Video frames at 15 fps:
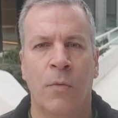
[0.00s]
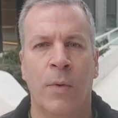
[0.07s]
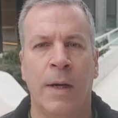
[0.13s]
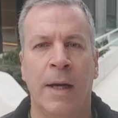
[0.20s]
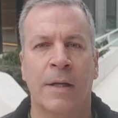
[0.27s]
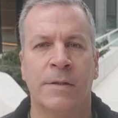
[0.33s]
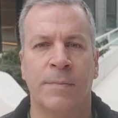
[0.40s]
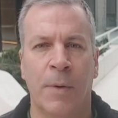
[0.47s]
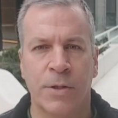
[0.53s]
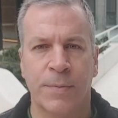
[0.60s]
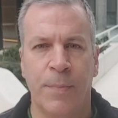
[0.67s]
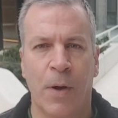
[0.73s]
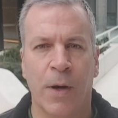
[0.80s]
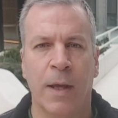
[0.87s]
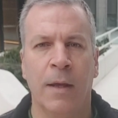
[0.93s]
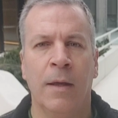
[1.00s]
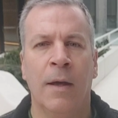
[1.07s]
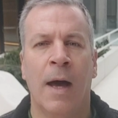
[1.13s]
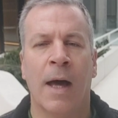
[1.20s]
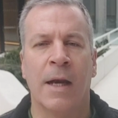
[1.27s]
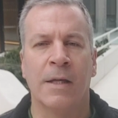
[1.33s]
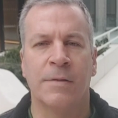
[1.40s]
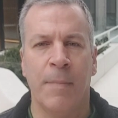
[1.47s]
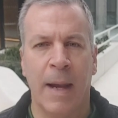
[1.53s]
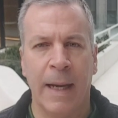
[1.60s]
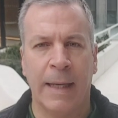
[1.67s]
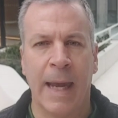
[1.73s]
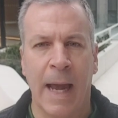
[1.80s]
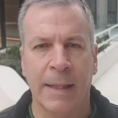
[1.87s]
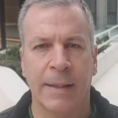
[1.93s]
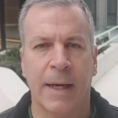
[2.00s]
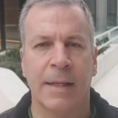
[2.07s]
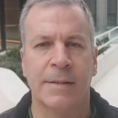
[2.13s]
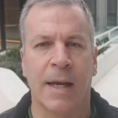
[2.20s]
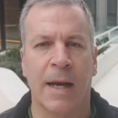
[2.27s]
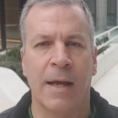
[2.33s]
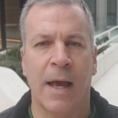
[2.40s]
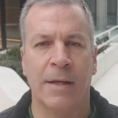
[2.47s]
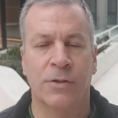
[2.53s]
We need as much money and as many candidates and